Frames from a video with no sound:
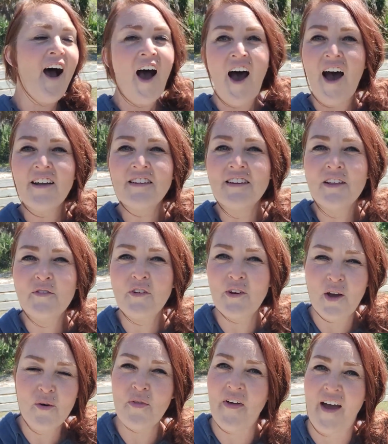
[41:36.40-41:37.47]
I didn't even know
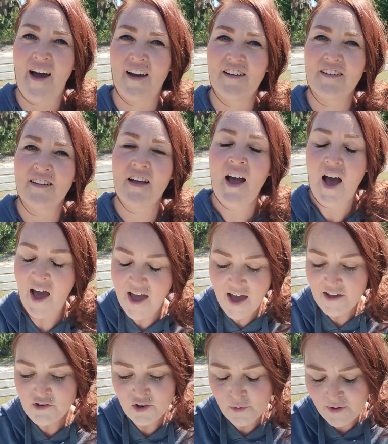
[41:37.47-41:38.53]
that. I had
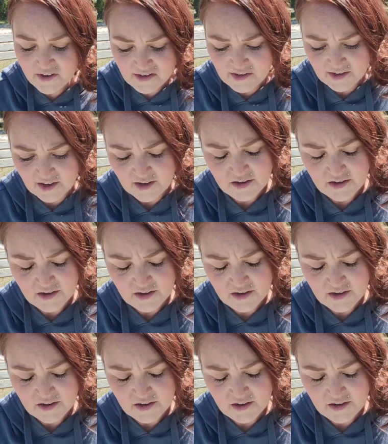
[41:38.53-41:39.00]
no idea.